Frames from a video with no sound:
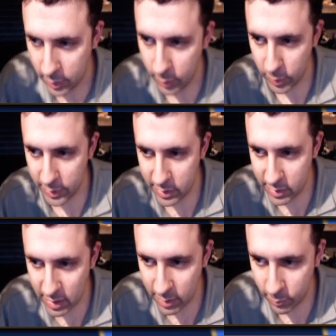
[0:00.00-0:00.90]
But this
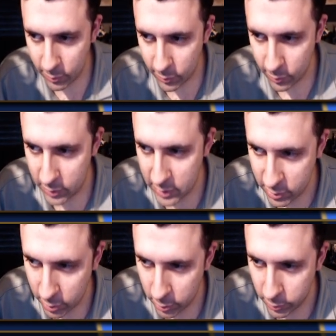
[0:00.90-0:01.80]
time, since
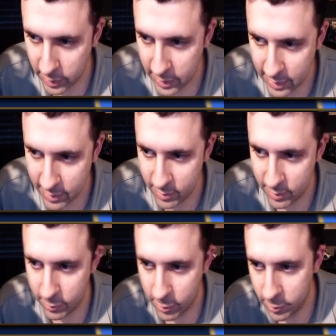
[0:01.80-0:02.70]
Dark Rain has
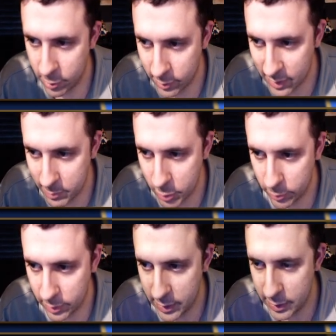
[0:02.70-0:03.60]
a Dark Amp
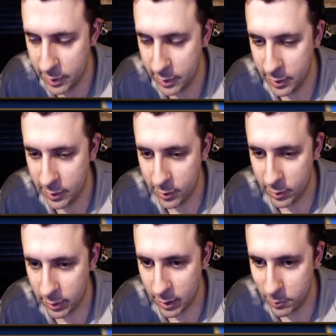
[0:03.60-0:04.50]
already,
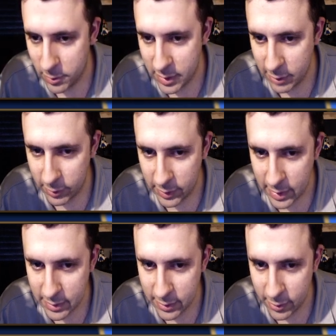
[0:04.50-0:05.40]
Leon was not really
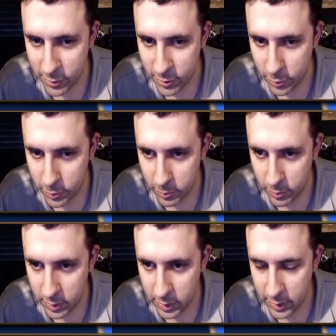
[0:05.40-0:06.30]
necessary. So
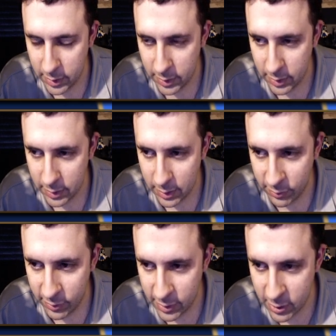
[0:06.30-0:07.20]

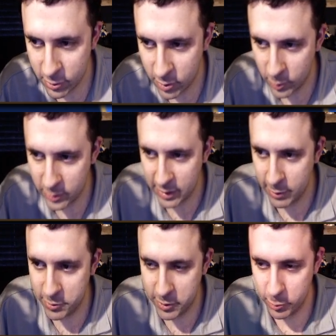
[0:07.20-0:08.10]
if he does do more
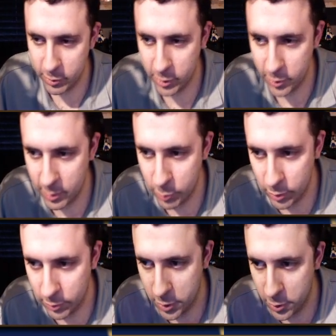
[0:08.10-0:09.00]
damage, then we're gonna go ahead and
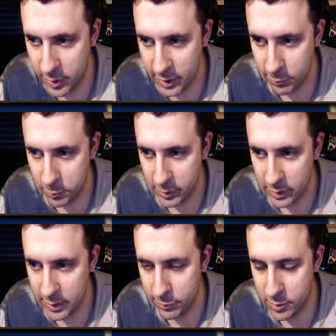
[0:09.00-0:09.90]
put Rinoa, and we're gonna
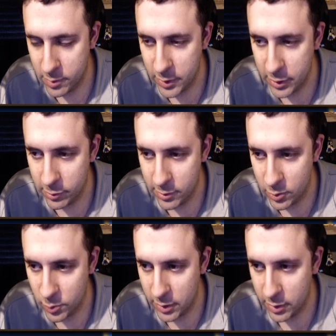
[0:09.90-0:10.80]
give her some killers as
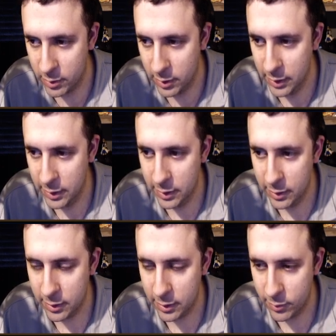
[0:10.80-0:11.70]
well
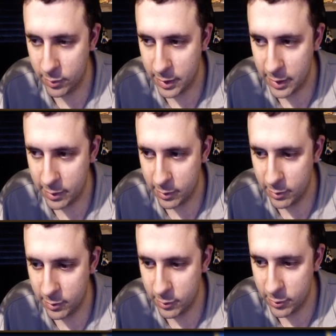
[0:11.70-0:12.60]
uh, for that.
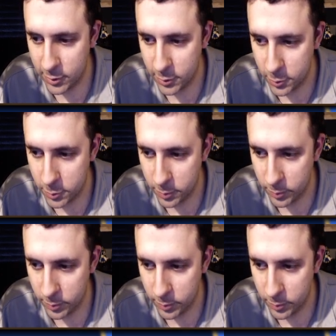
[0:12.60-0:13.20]
So